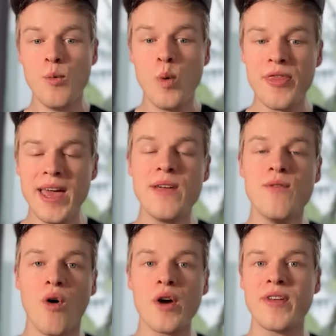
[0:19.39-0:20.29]
with
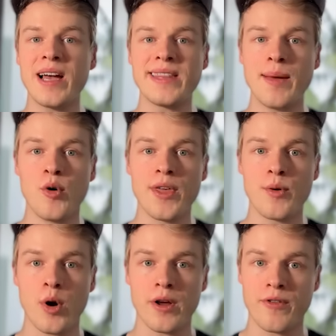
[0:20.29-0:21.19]
a voice AI demo
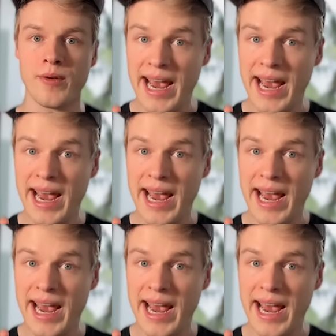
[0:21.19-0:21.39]
that works.